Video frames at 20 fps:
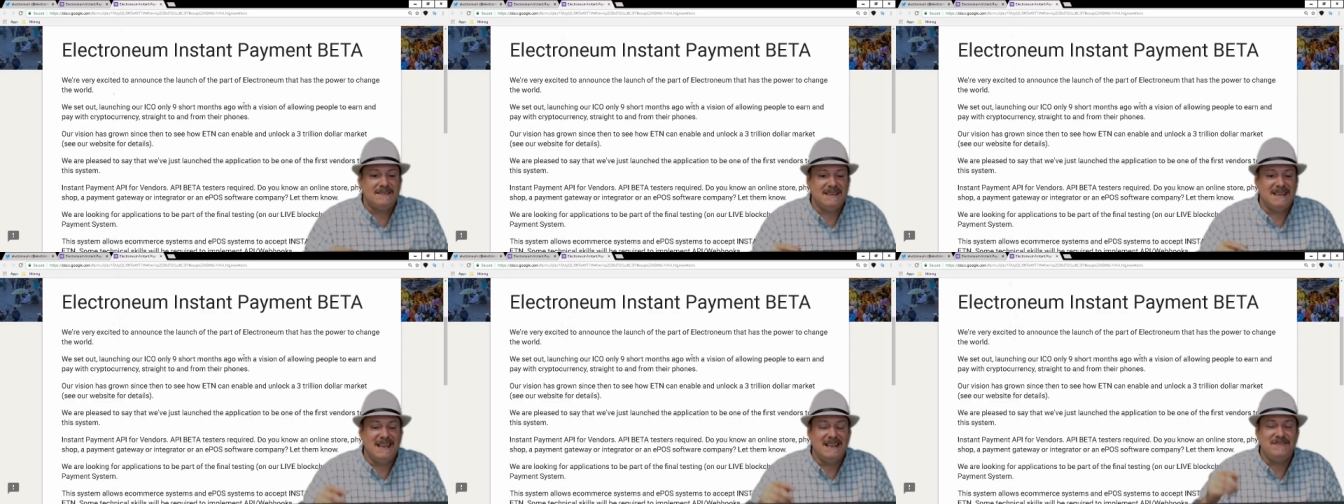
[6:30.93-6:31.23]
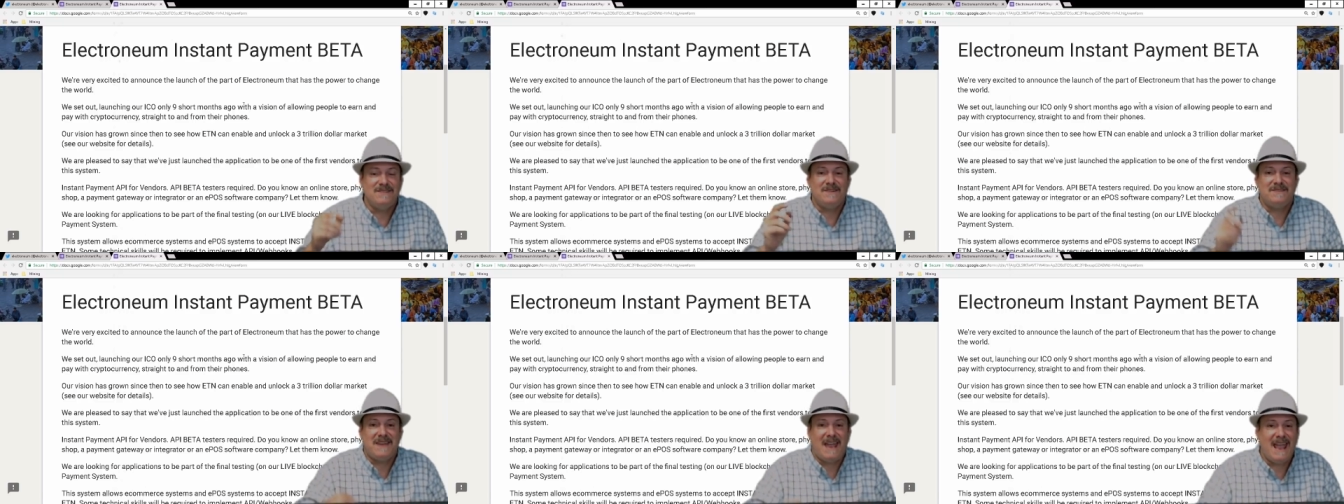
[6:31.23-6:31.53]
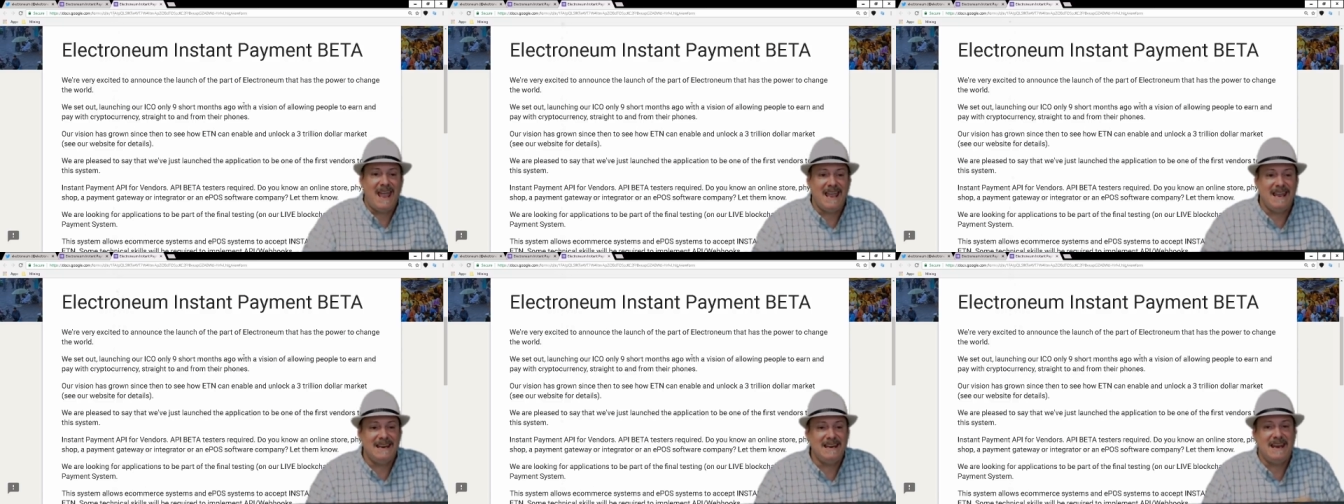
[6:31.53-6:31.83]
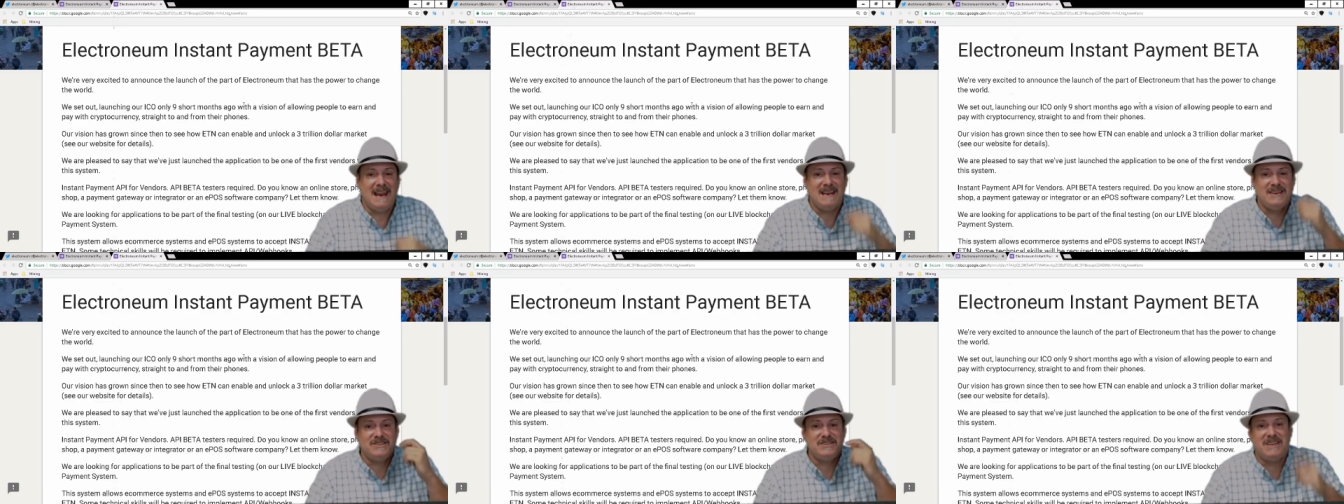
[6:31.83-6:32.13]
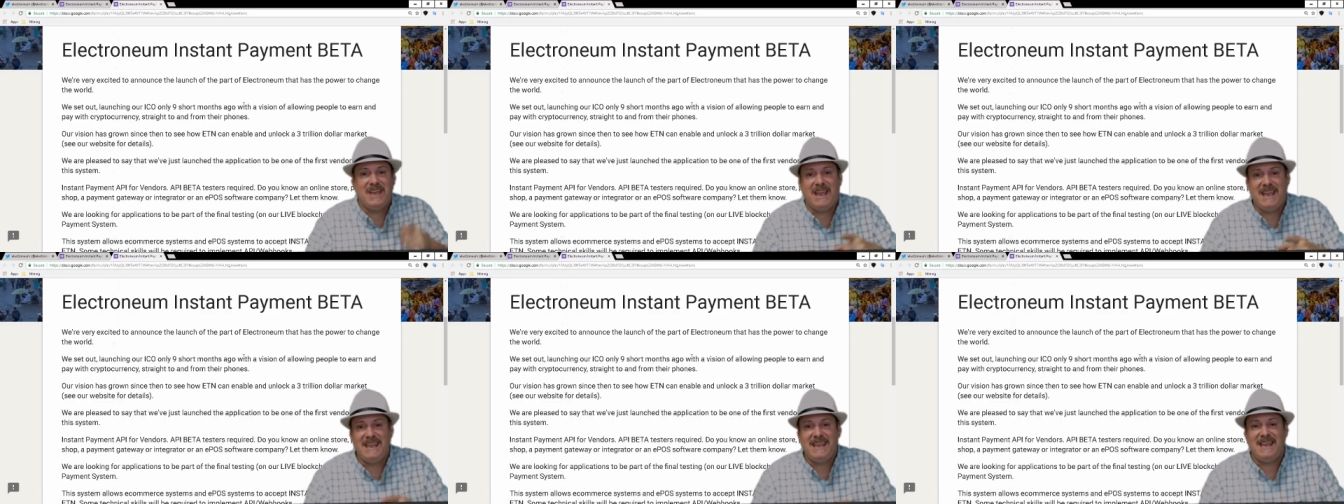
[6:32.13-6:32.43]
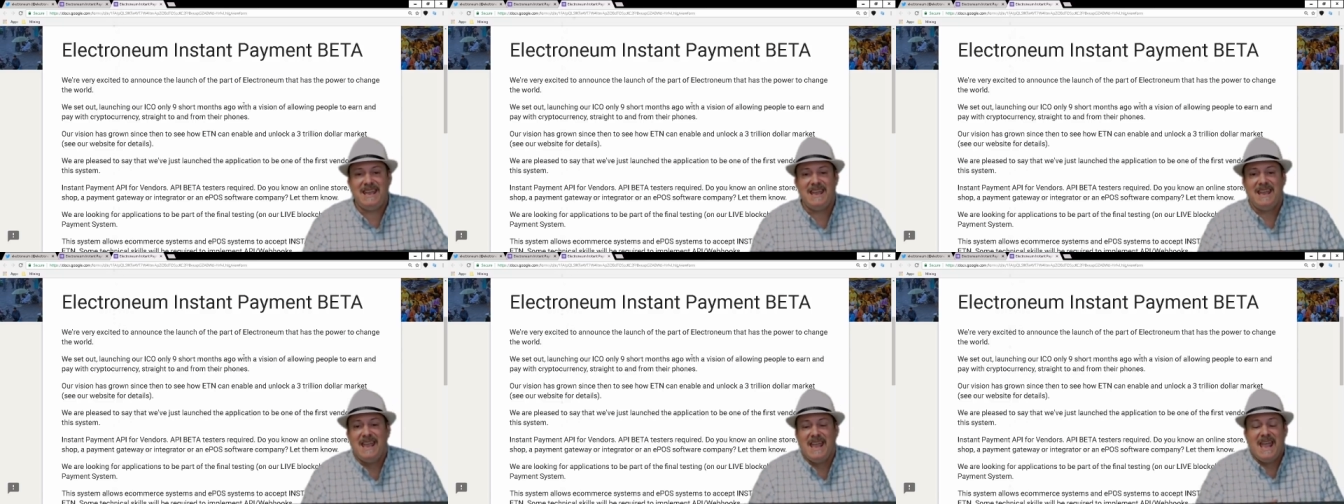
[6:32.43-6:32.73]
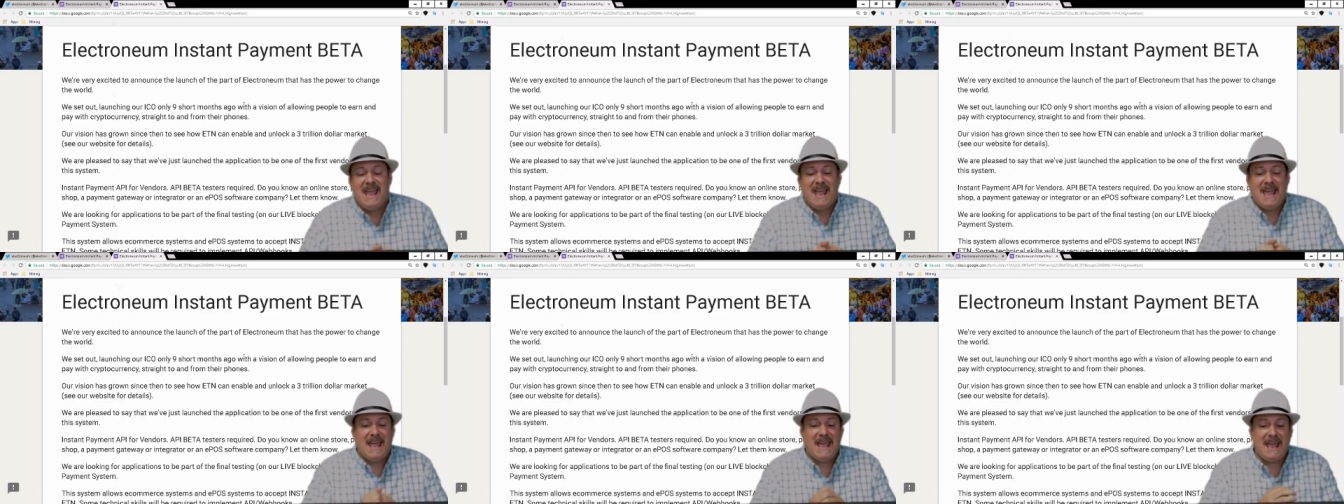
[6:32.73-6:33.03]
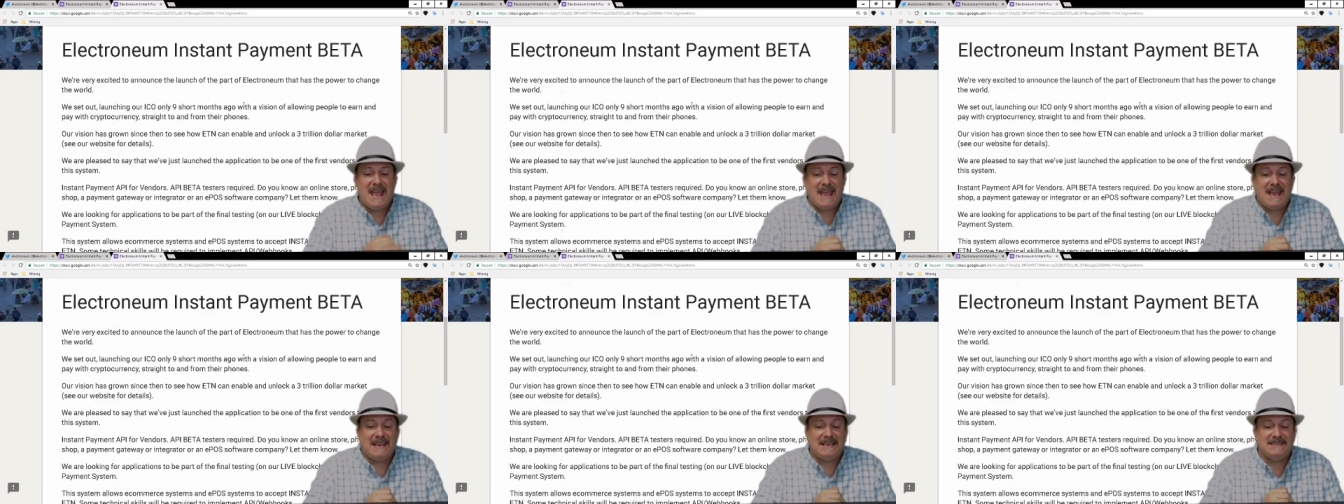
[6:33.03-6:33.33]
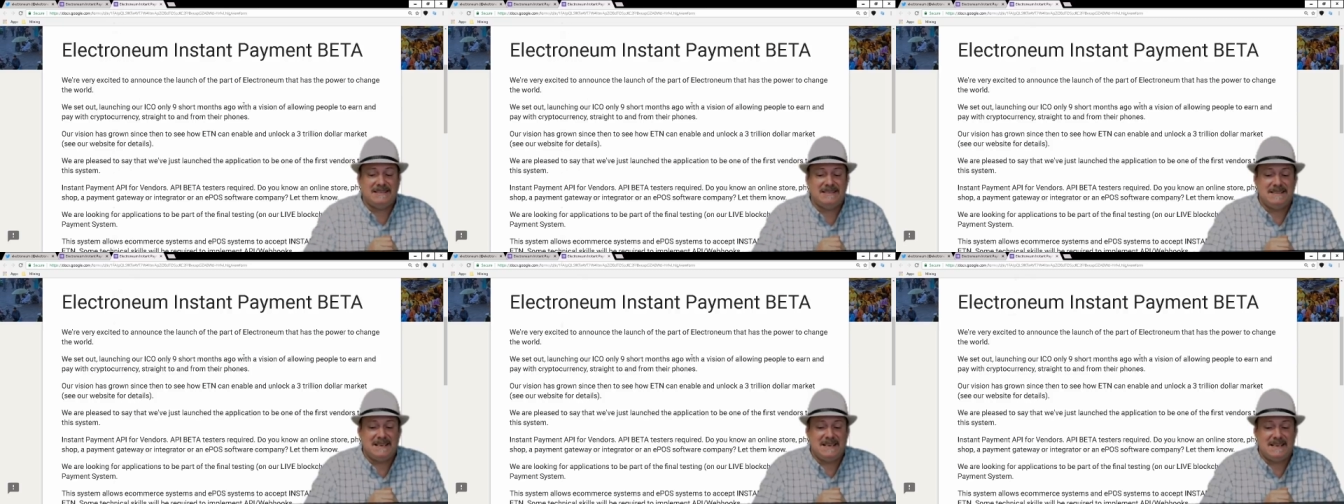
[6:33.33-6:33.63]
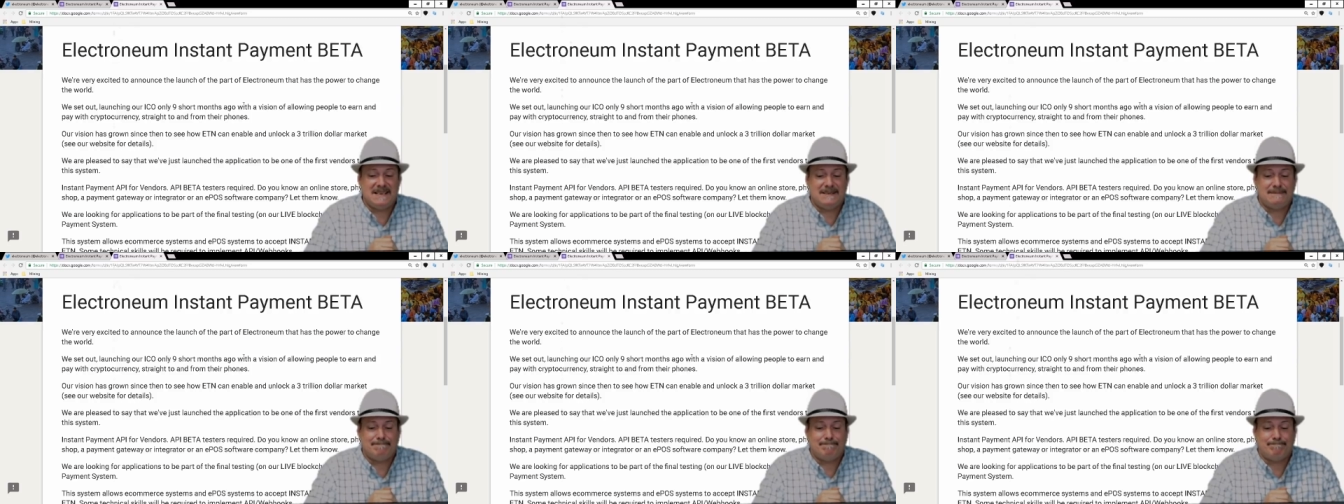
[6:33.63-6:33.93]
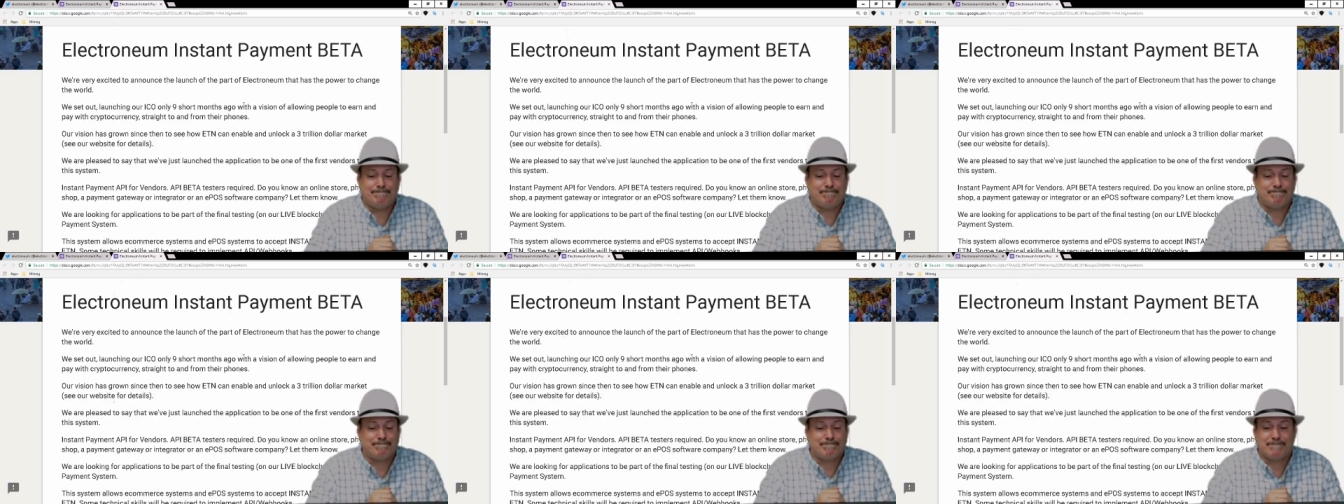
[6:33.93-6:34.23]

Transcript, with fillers: to entertain and educate you. And um,